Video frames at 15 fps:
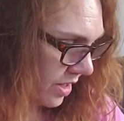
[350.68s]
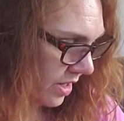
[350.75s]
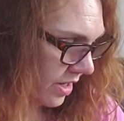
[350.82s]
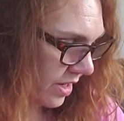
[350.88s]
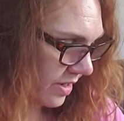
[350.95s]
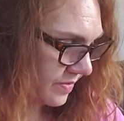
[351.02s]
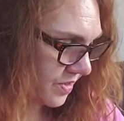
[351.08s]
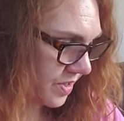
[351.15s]

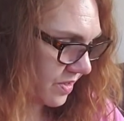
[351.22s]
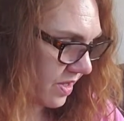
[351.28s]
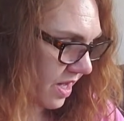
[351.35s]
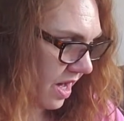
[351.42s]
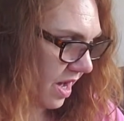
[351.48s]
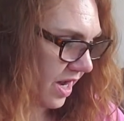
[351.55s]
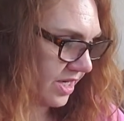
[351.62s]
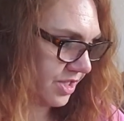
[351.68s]
Uh, so
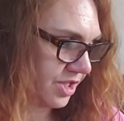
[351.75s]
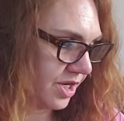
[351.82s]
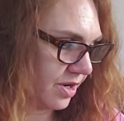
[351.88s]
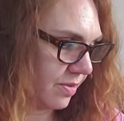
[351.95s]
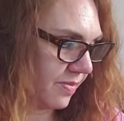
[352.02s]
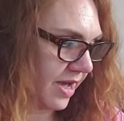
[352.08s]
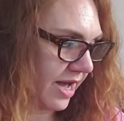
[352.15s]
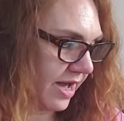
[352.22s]
the
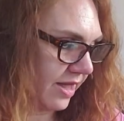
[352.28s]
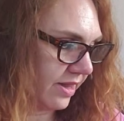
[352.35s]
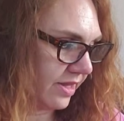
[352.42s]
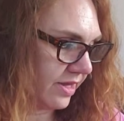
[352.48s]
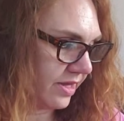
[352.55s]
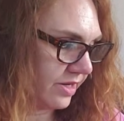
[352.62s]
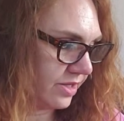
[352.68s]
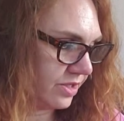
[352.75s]
eyeshadow
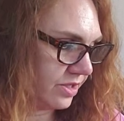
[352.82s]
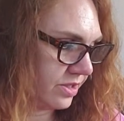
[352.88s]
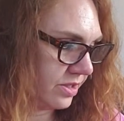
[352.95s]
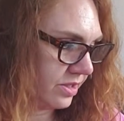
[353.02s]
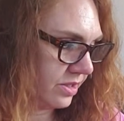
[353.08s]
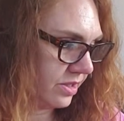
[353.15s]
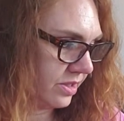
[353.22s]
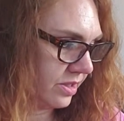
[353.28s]
palette,
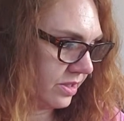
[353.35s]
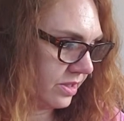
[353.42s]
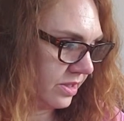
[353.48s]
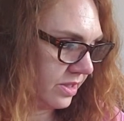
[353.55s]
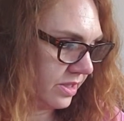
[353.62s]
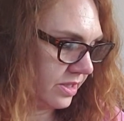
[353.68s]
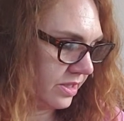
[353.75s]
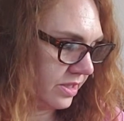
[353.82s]

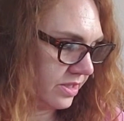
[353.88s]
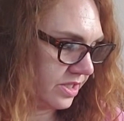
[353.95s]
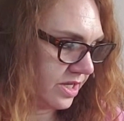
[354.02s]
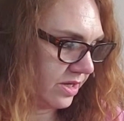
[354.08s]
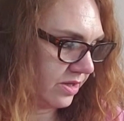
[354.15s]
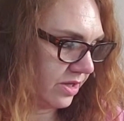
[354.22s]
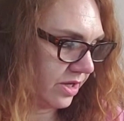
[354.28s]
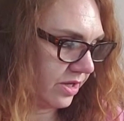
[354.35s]

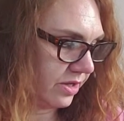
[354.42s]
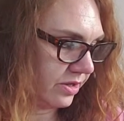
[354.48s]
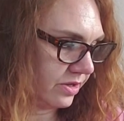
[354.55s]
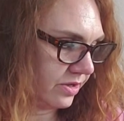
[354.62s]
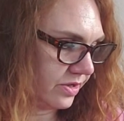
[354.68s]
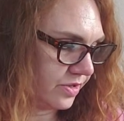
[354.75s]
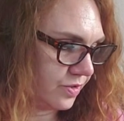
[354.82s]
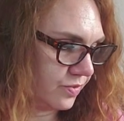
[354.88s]
10
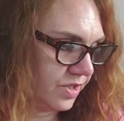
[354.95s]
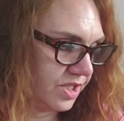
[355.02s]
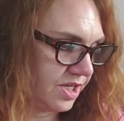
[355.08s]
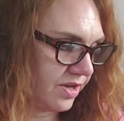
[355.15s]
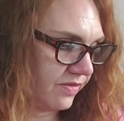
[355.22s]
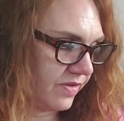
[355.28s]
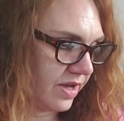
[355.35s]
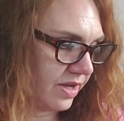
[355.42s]
colors,
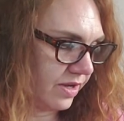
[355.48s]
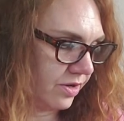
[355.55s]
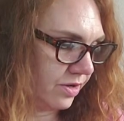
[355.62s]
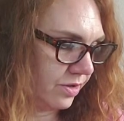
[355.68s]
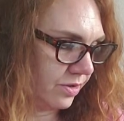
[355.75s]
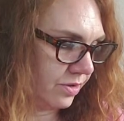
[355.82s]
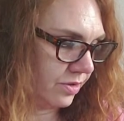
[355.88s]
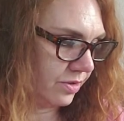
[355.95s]
retail
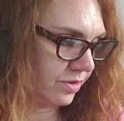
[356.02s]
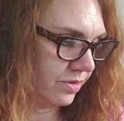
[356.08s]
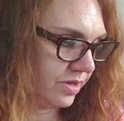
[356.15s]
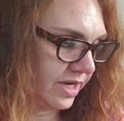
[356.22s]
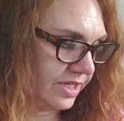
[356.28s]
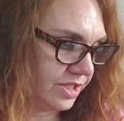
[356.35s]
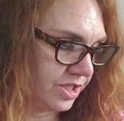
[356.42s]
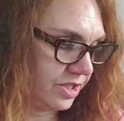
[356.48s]
value
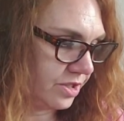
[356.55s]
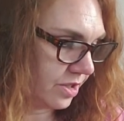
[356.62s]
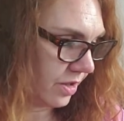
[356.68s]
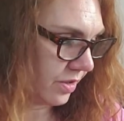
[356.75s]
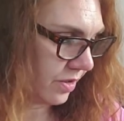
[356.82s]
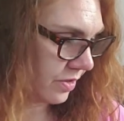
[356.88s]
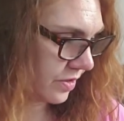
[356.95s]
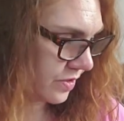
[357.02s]

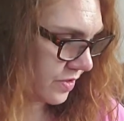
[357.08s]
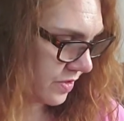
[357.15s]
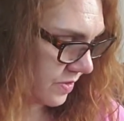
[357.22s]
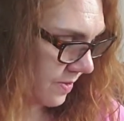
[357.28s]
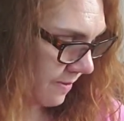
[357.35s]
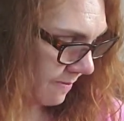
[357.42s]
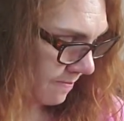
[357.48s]
$19.